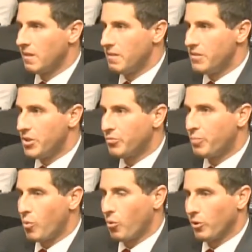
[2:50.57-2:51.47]
this
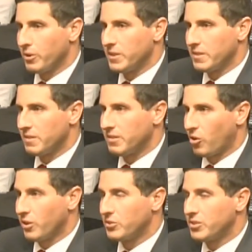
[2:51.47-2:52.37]
board
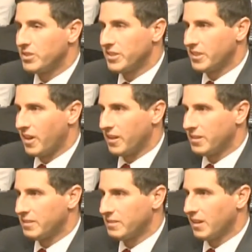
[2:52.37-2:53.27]
started to
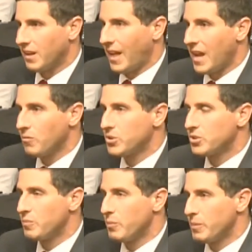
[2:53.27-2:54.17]
discuss the language
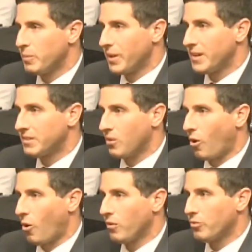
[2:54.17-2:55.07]
that would be placed
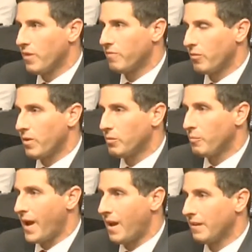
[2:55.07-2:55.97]
on the referendum
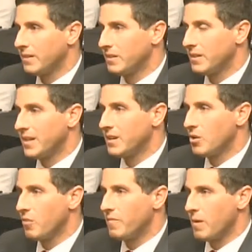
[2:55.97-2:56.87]
ballot in
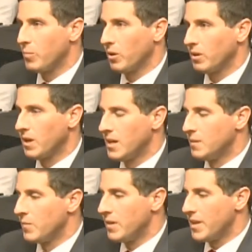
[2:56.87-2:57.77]
November.
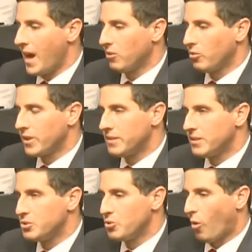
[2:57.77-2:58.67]
Not only
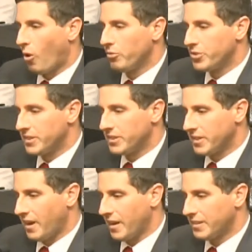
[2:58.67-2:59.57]
did you all
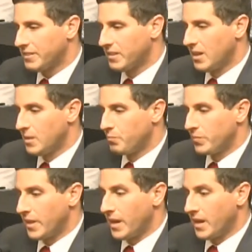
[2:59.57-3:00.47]
discuss
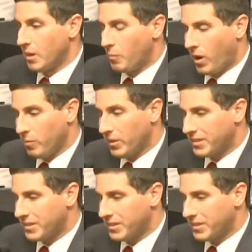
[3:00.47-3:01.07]
in a public